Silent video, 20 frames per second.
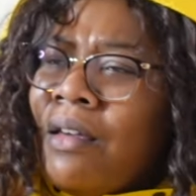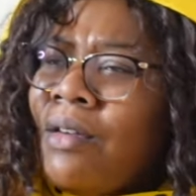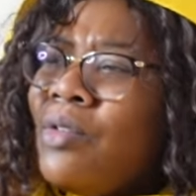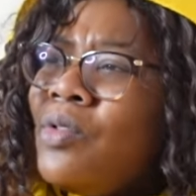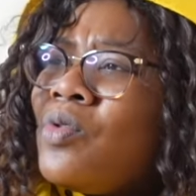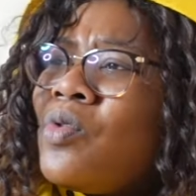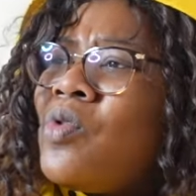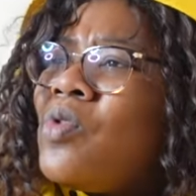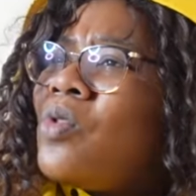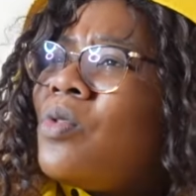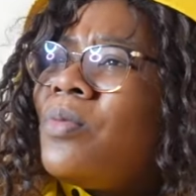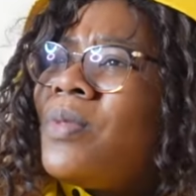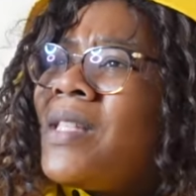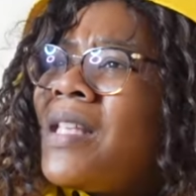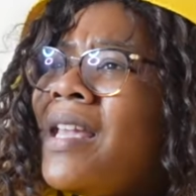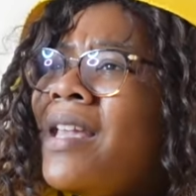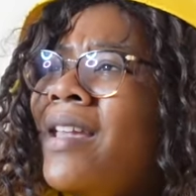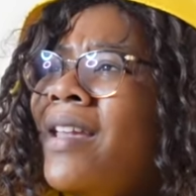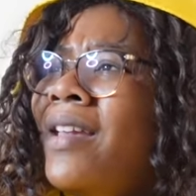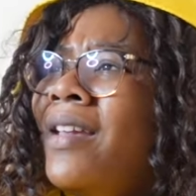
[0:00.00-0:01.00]
You know what I'm
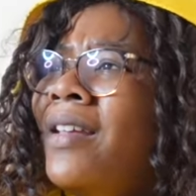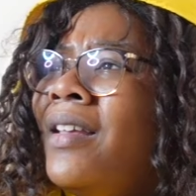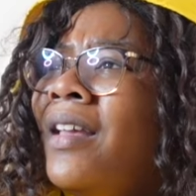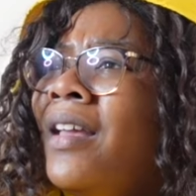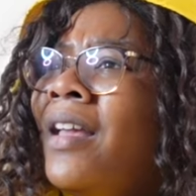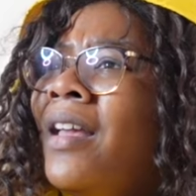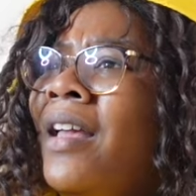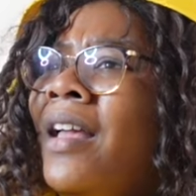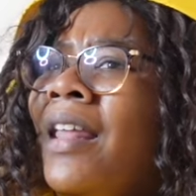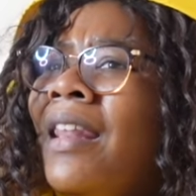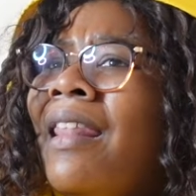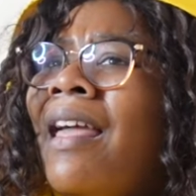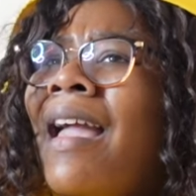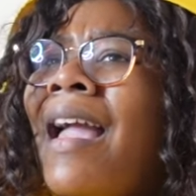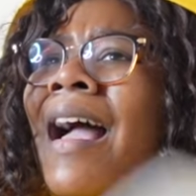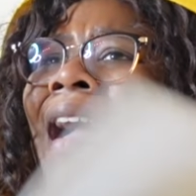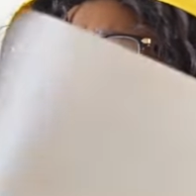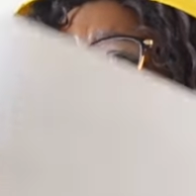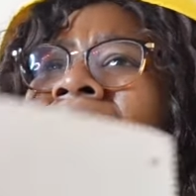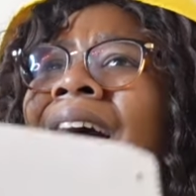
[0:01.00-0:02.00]
saying? Like,
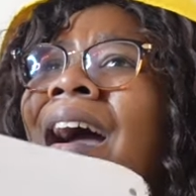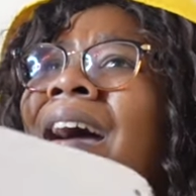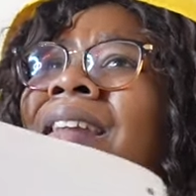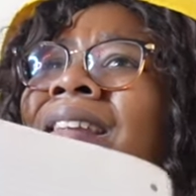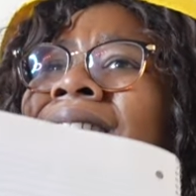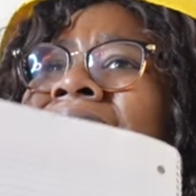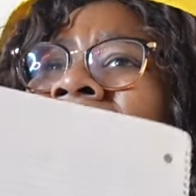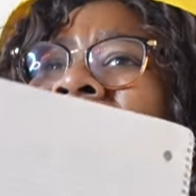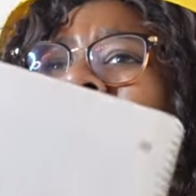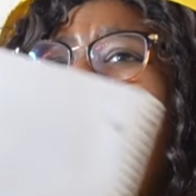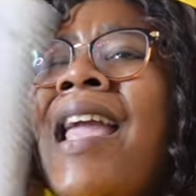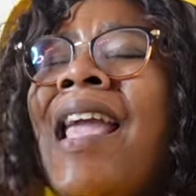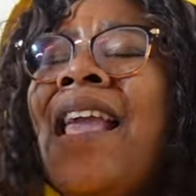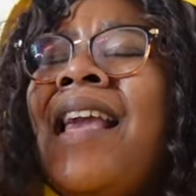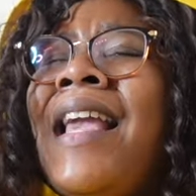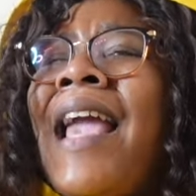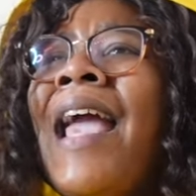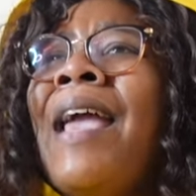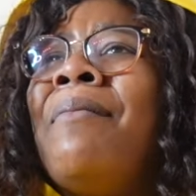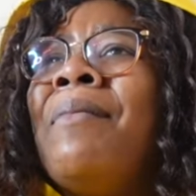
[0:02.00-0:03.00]
I could understand
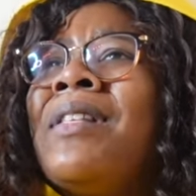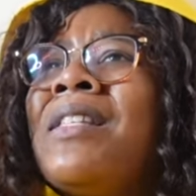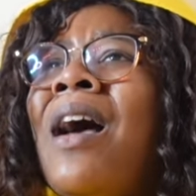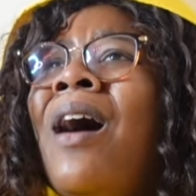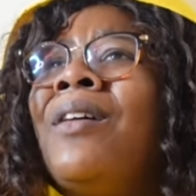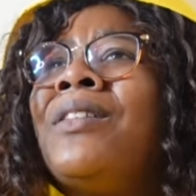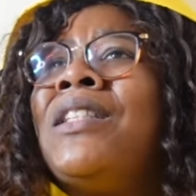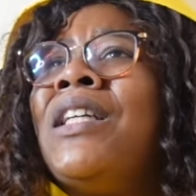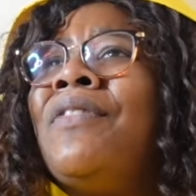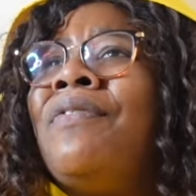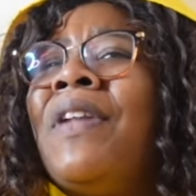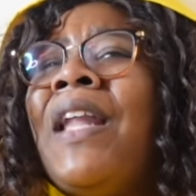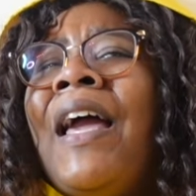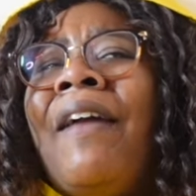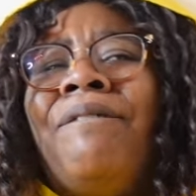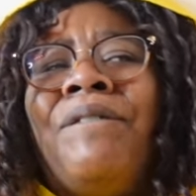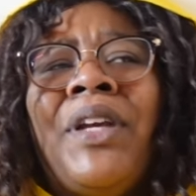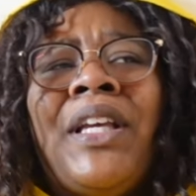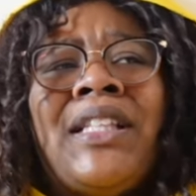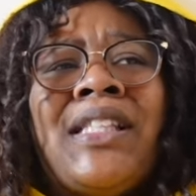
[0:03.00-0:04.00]
he came and talked to us for
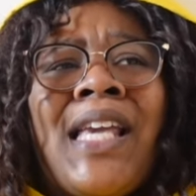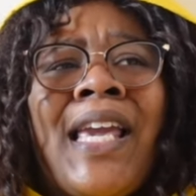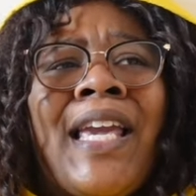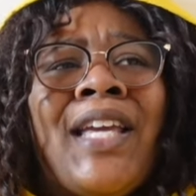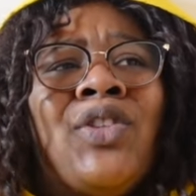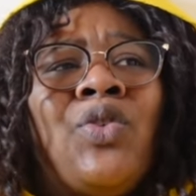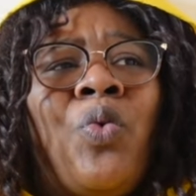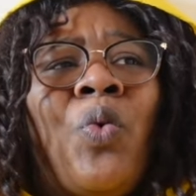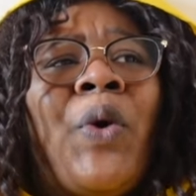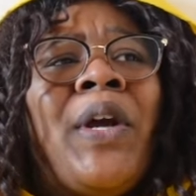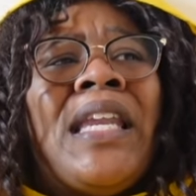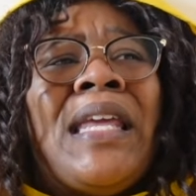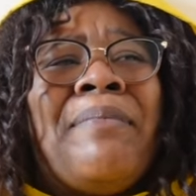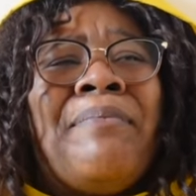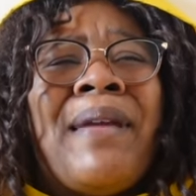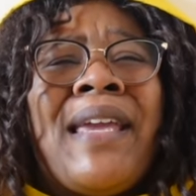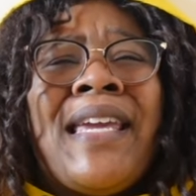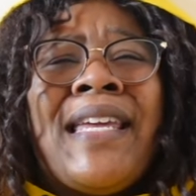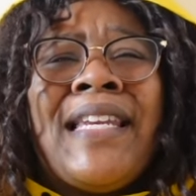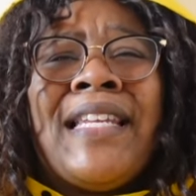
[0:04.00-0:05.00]
like 15, 20
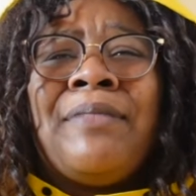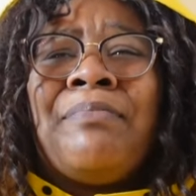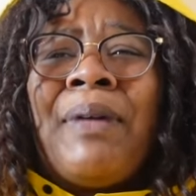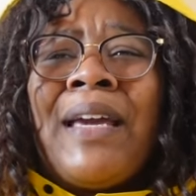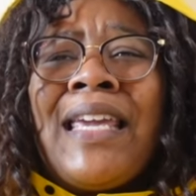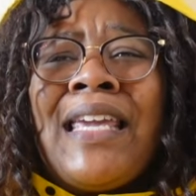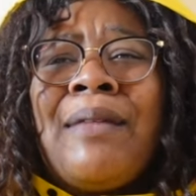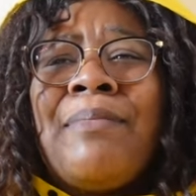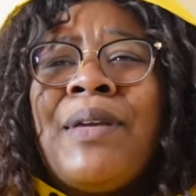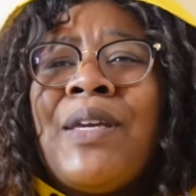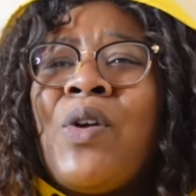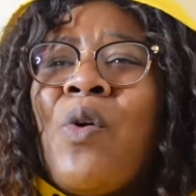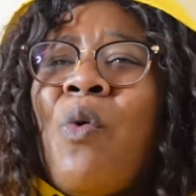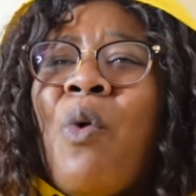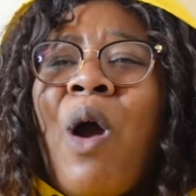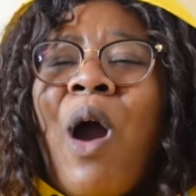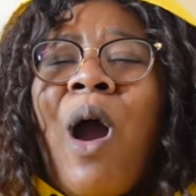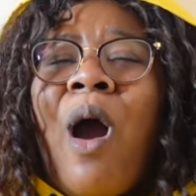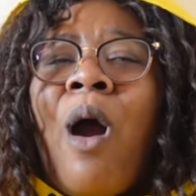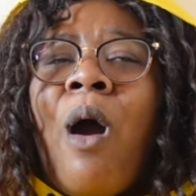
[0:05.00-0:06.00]
minutes, but he be going
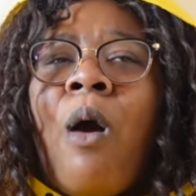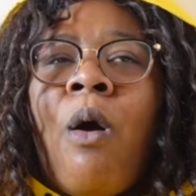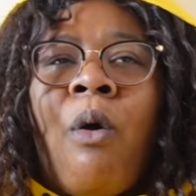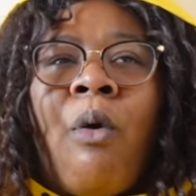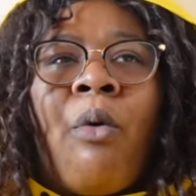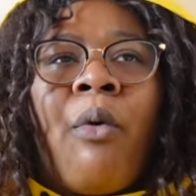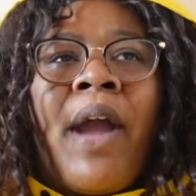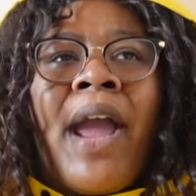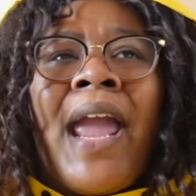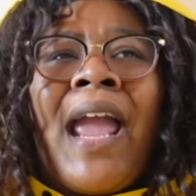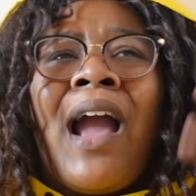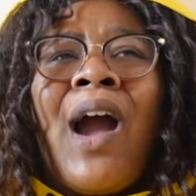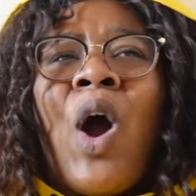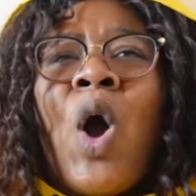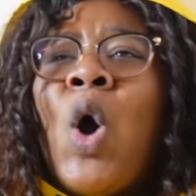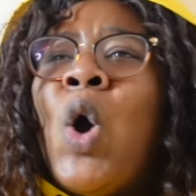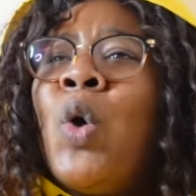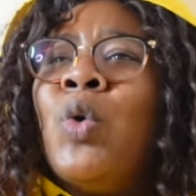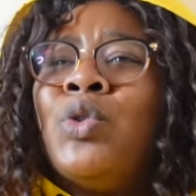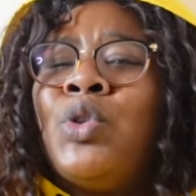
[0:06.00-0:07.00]
on and
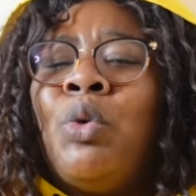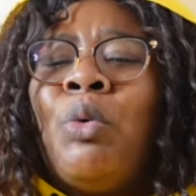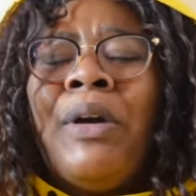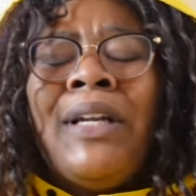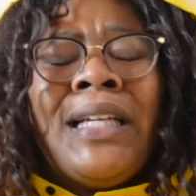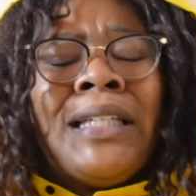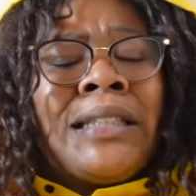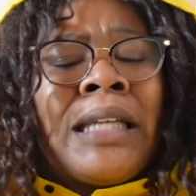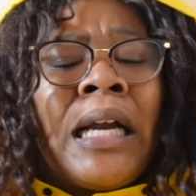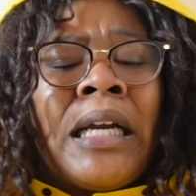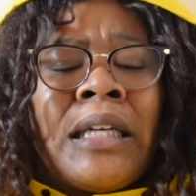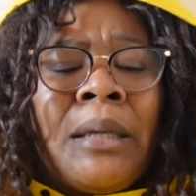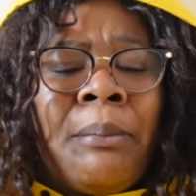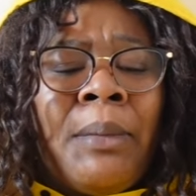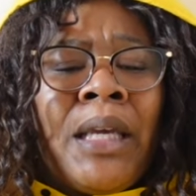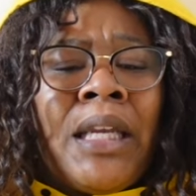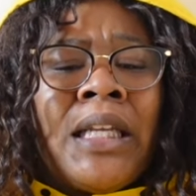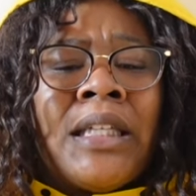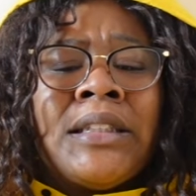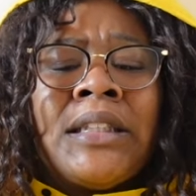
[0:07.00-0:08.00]
on, 20, 30
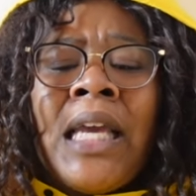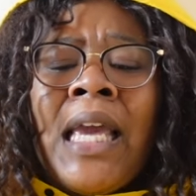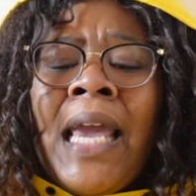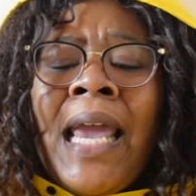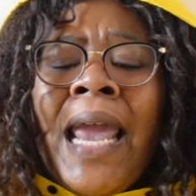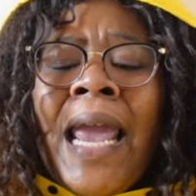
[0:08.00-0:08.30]
minutes.